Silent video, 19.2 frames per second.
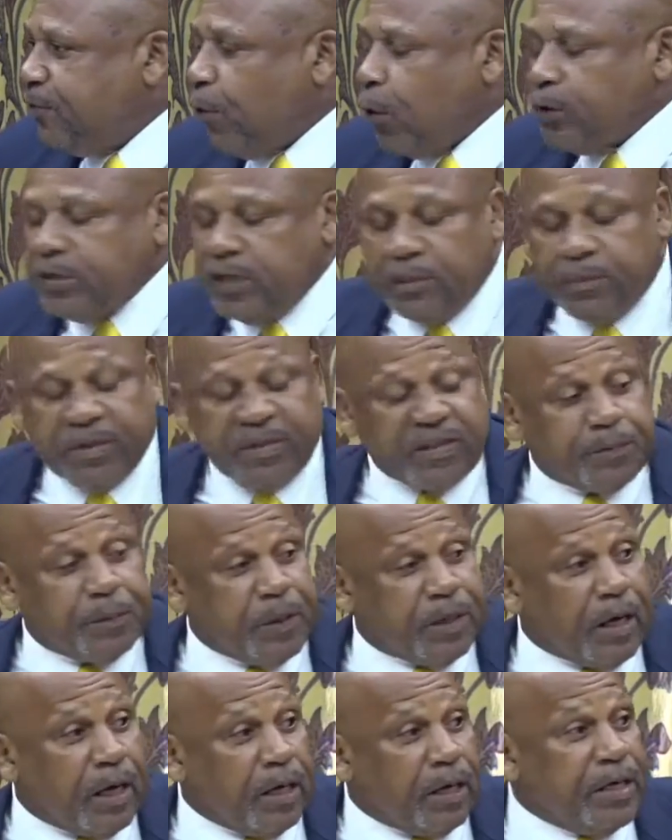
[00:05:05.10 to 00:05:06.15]
Mr.
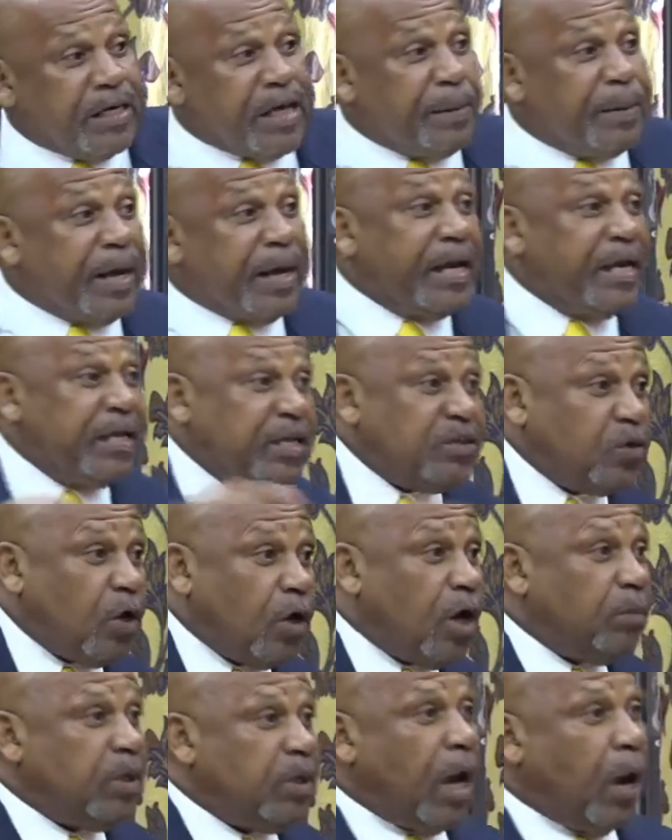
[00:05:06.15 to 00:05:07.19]
Speaker, he came again in this
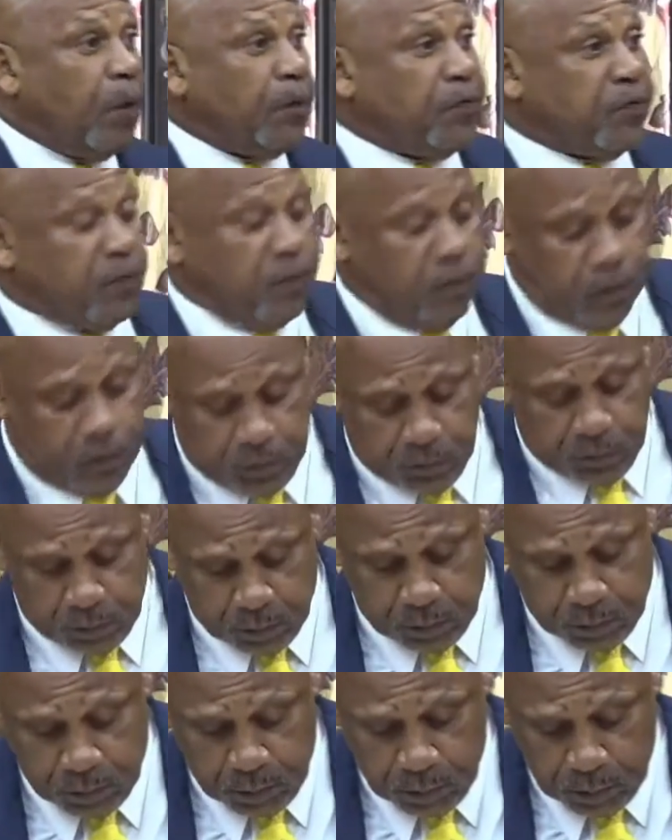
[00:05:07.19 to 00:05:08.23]
honorable house
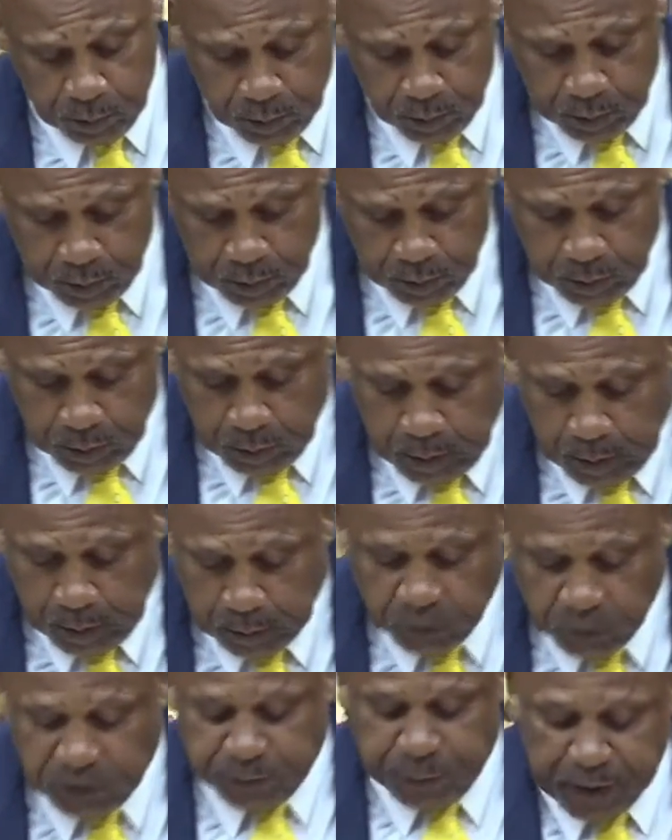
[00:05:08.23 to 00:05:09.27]
to
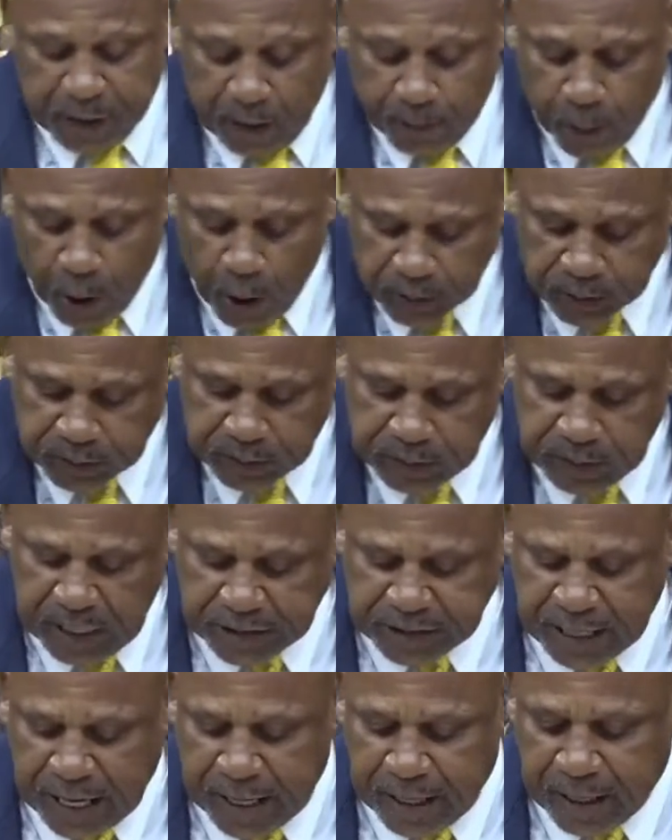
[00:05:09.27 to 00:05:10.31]
speak about the
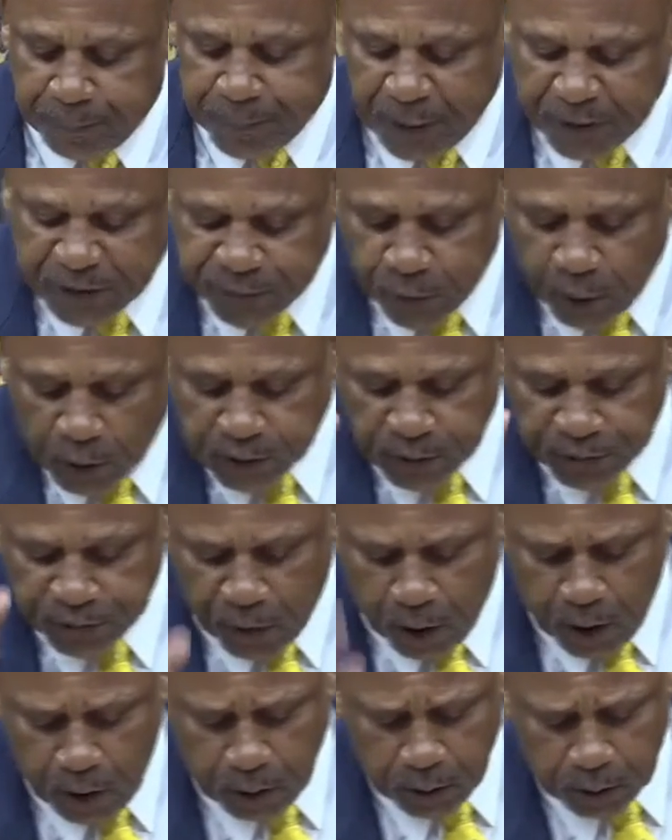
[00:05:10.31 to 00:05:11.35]
HIA, page
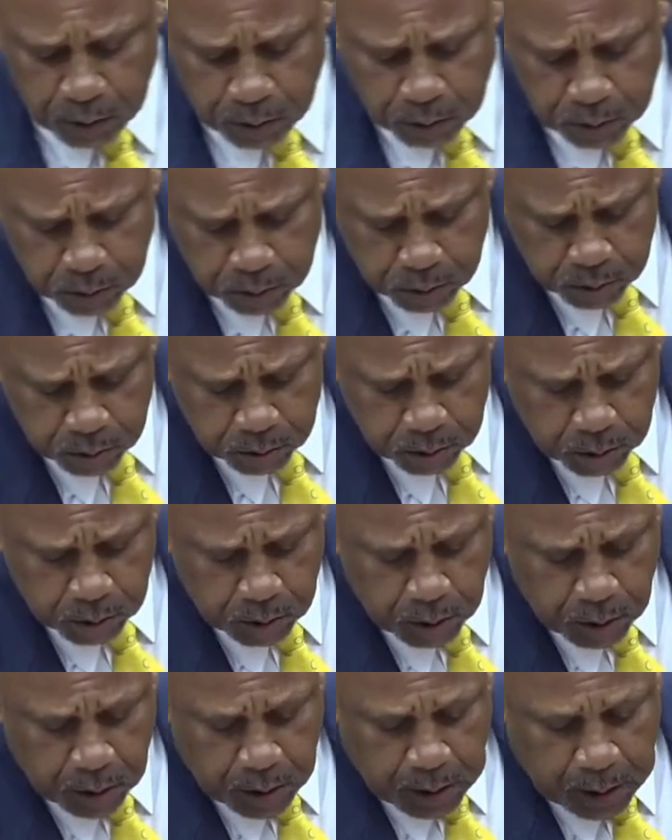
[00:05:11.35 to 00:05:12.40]
44.
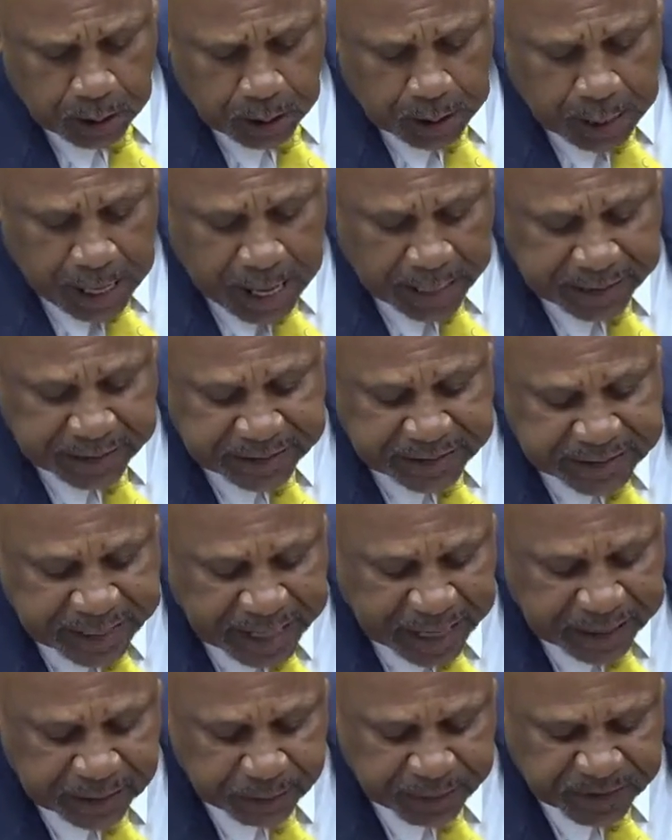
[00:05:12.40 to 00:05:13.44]
And he
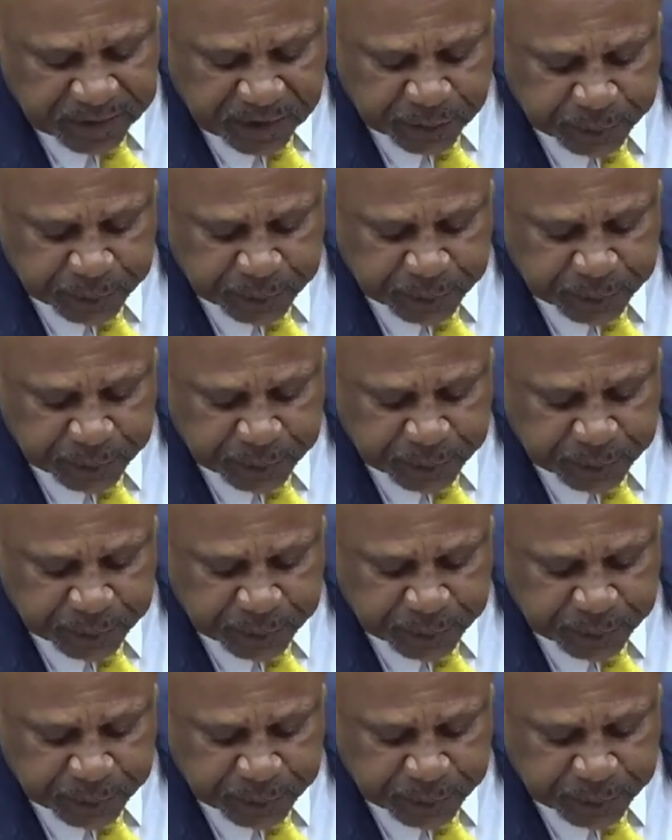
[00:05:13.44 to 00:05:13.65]
said, Mr.